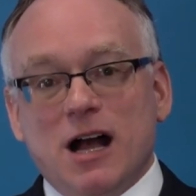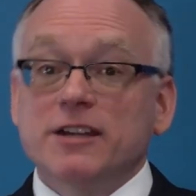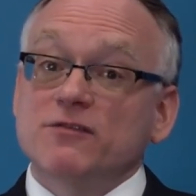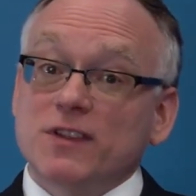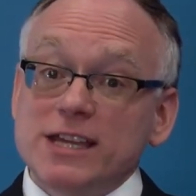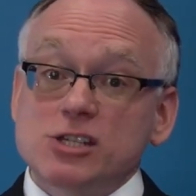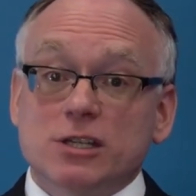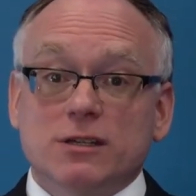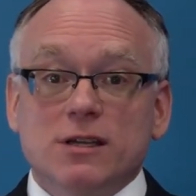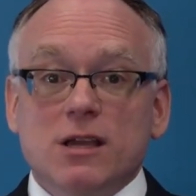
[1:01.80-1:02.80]
On
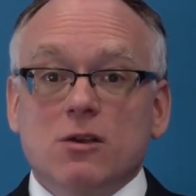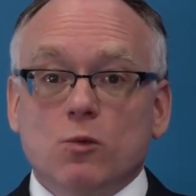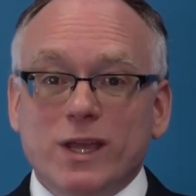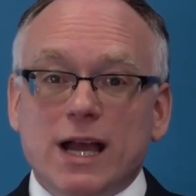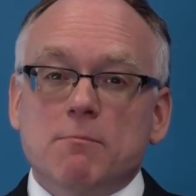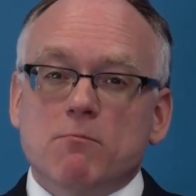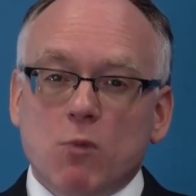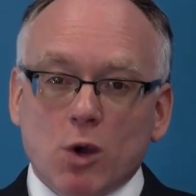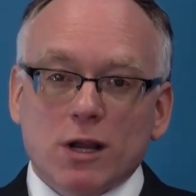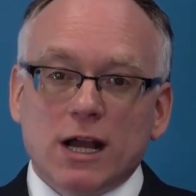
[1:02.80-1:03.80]
inflation, we got
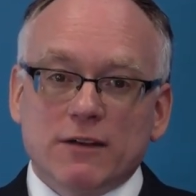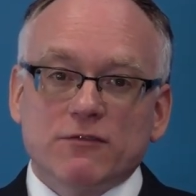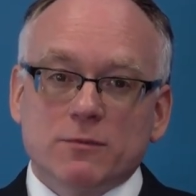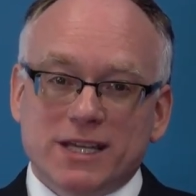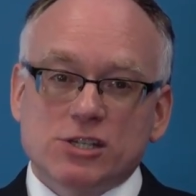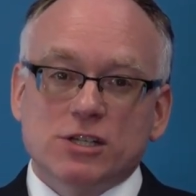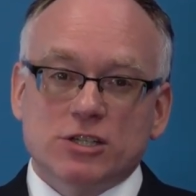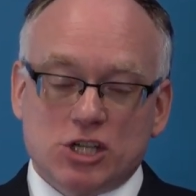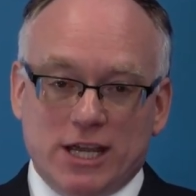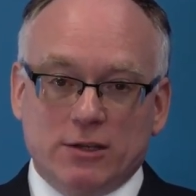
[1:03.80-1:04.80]
more confirmation
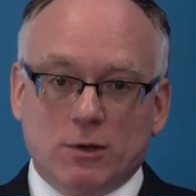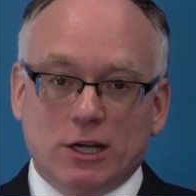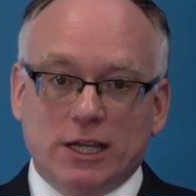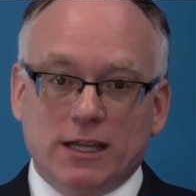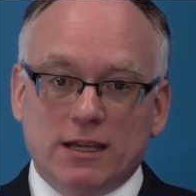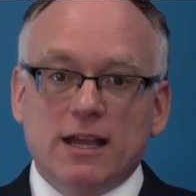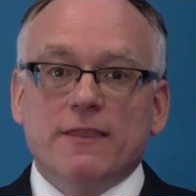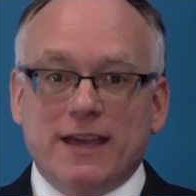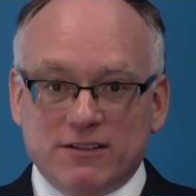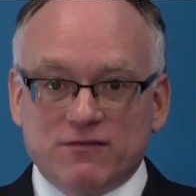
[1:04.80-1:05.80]
in January
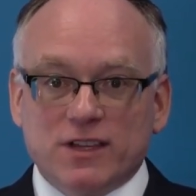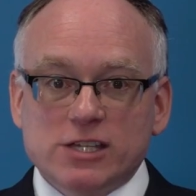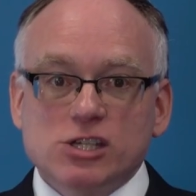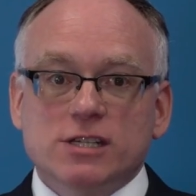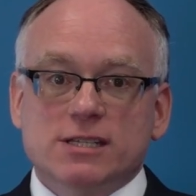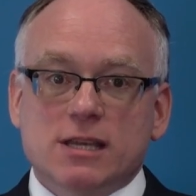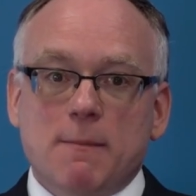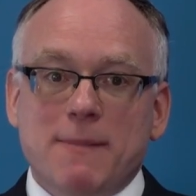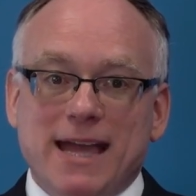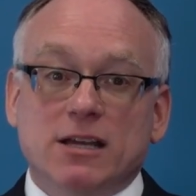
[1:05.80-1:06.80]
that inflation has
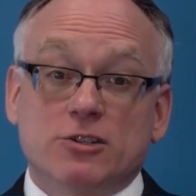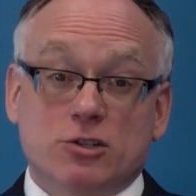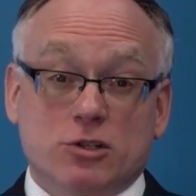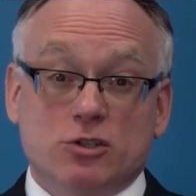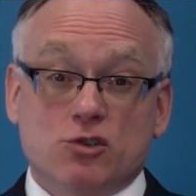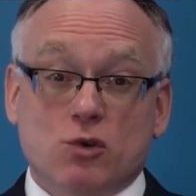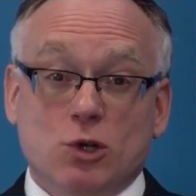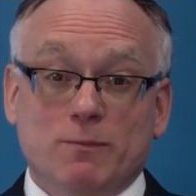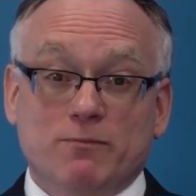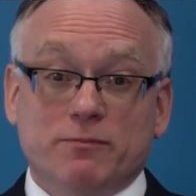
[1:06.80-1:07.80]
come back under
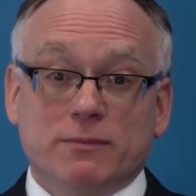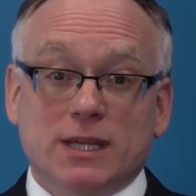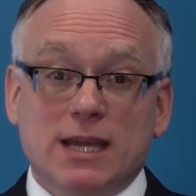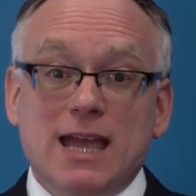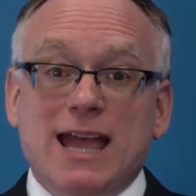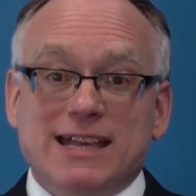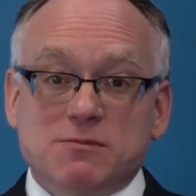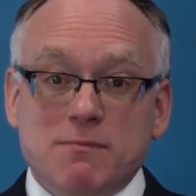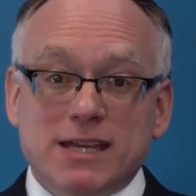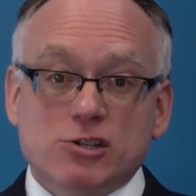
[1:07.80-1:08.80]
control. As
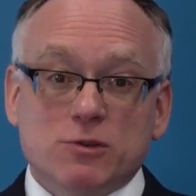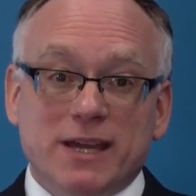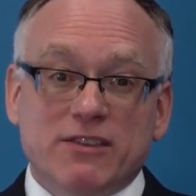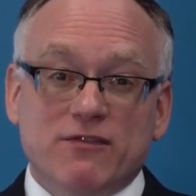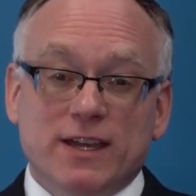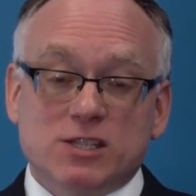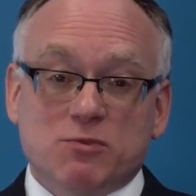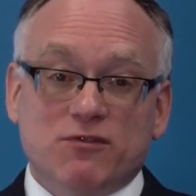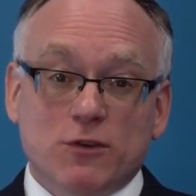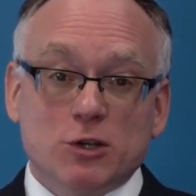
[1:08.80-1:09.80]
measured by the Fed's
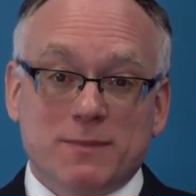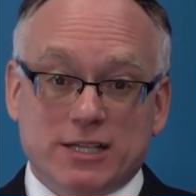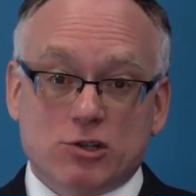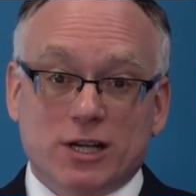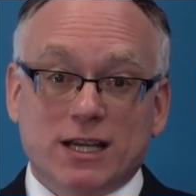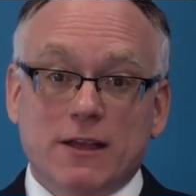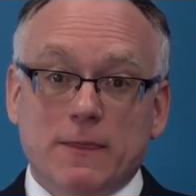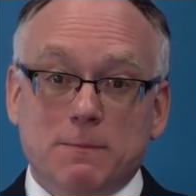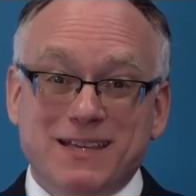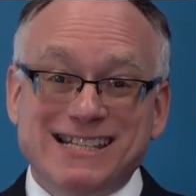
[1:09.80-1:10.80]
preferred metric,
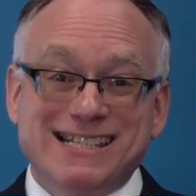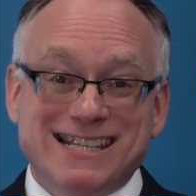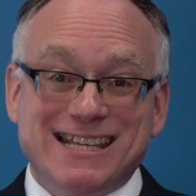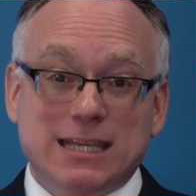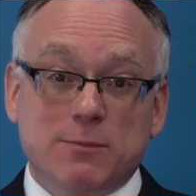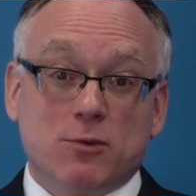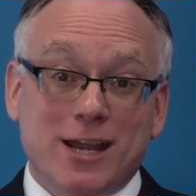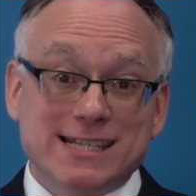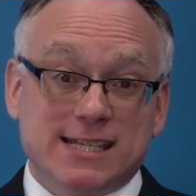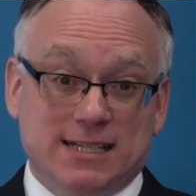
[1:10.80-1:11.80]
the PCE
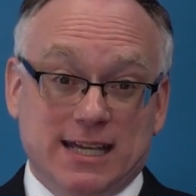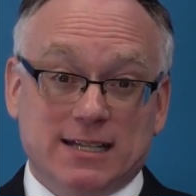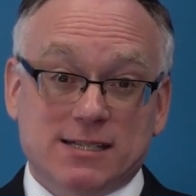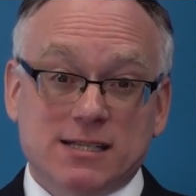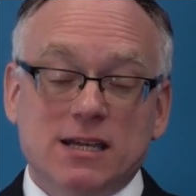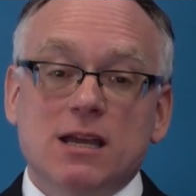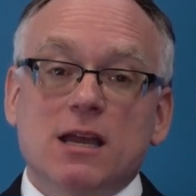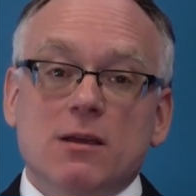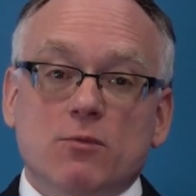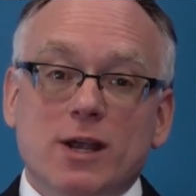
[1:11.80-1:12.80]
price index,
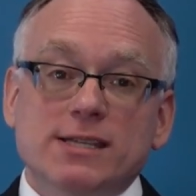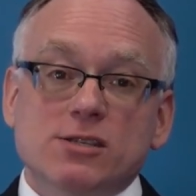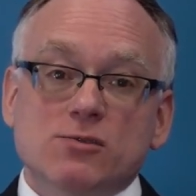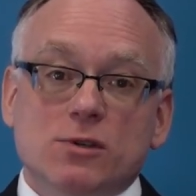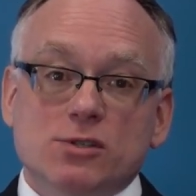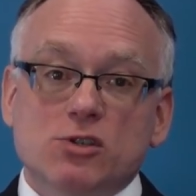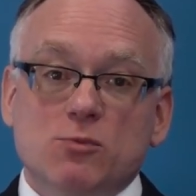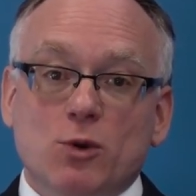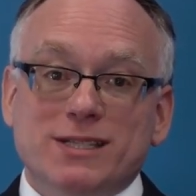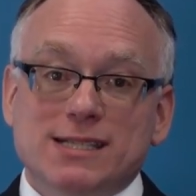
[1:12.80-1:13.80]
prices rose
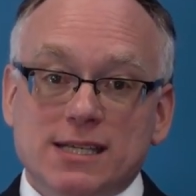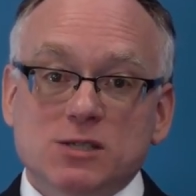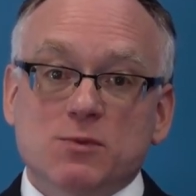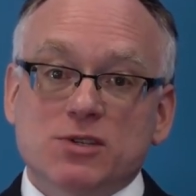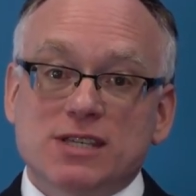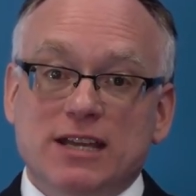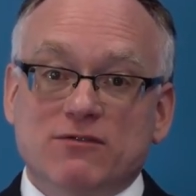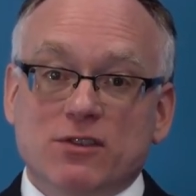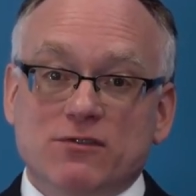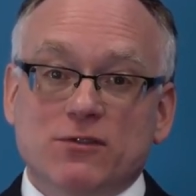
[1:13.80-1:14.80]

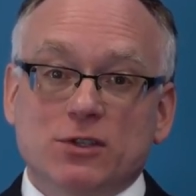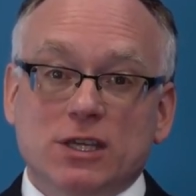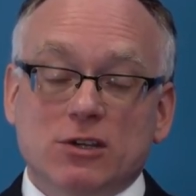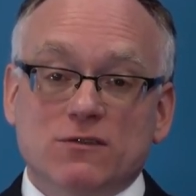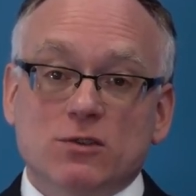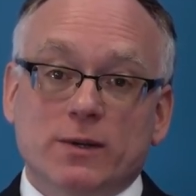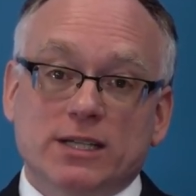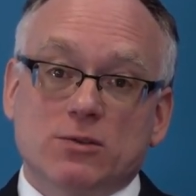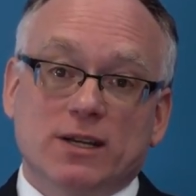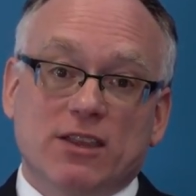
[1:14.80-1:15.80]
2.6% for the full year of
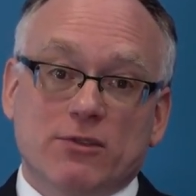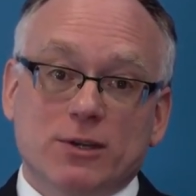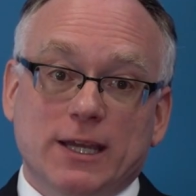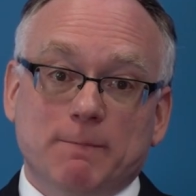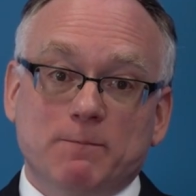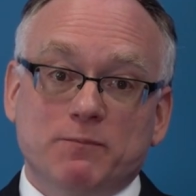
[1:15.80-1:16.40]
2023.